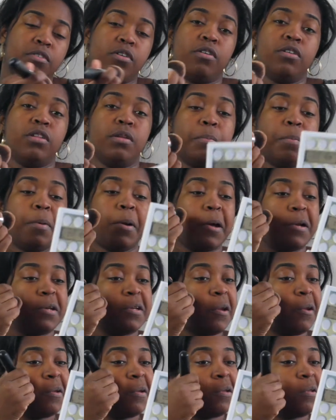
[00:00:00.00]
on the
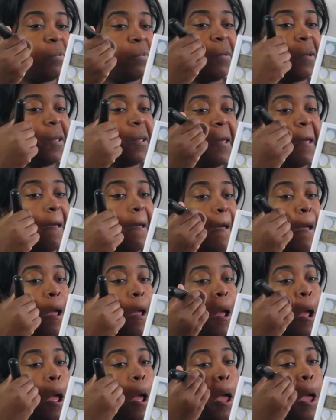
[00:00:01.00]
brush and just put it
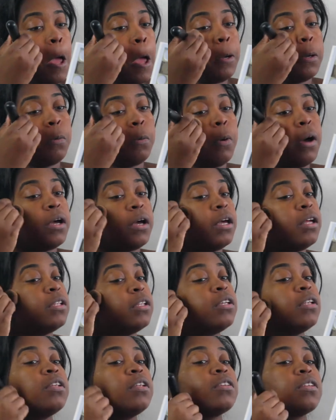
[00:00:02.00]
and work it
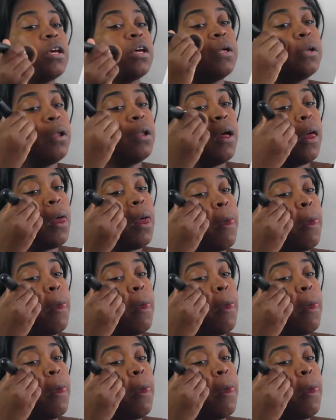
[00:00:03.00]
into the skin.